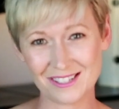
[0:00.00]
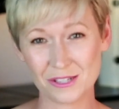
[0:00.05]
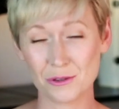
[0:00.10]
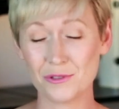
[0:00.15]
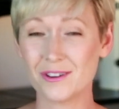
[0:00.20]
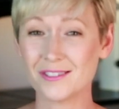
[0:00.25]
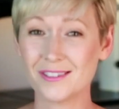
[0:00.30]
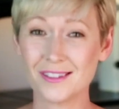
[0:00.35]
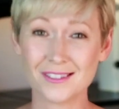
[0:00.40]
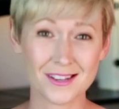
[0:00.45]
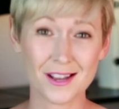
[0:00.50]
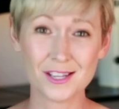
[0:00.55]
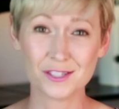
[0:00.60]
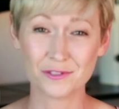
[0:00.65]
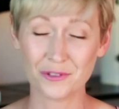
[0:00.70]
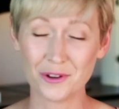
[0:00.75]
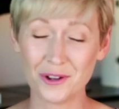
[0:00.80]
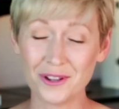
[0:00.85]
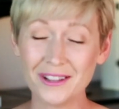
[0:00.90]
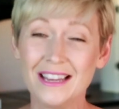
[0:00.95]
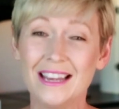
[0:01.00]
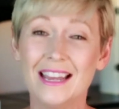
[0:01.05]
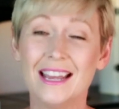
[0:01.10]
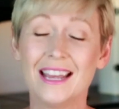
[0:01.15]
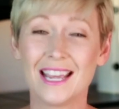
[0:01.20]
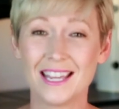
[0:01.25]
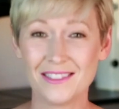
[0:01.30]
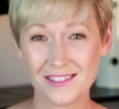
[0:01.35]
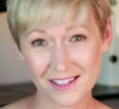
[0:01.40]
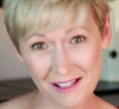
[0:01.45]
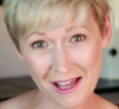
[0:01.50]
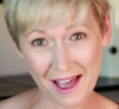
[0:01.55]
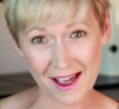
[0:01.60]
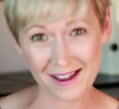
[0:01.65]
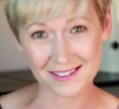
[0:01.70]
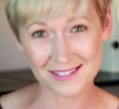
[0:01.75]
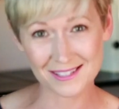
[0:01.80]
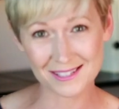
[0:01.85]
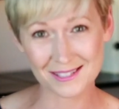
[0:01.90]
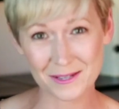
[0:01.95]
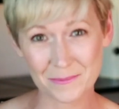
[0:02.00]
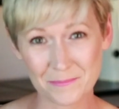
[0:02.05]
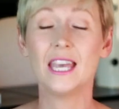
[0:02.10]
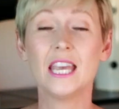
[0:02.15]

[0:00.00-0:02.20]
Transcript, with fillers: so they're successful in the class.